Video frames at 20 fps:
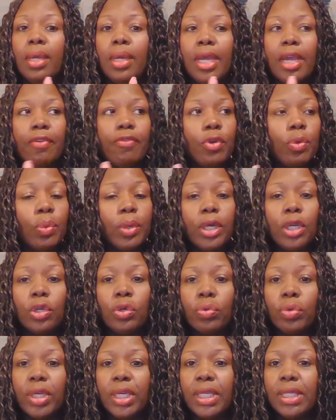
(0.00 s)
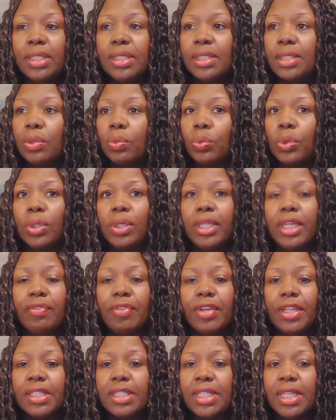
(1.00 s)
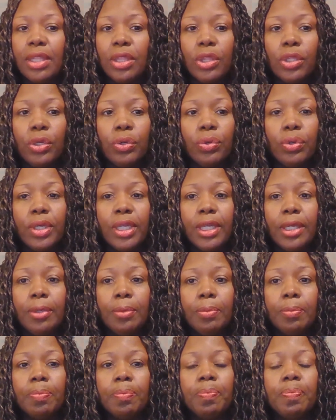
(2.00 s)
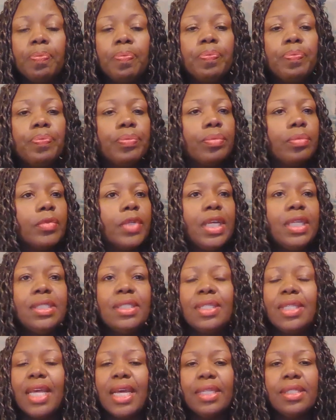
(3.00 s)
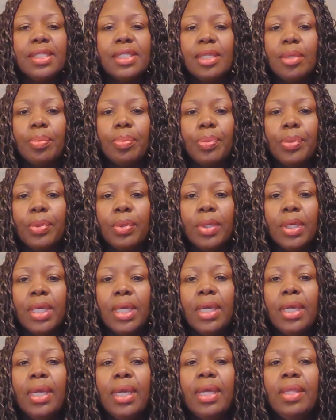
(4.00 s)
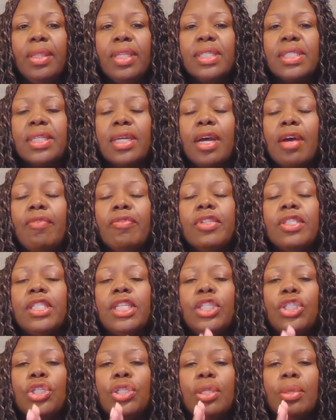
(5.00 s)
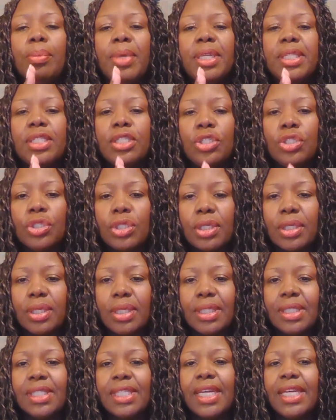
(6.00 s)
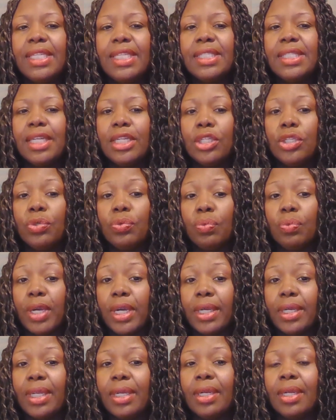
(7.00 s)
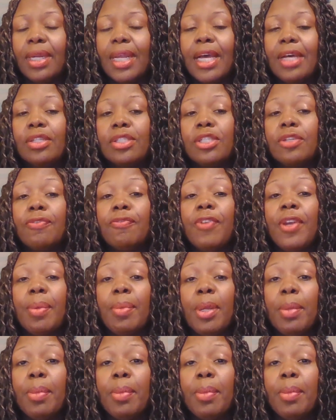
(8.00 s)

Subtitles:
everyone agrees. We'll leave at 10:30. It's that simple. In this conversation, the messages are concise and direct. It allows the family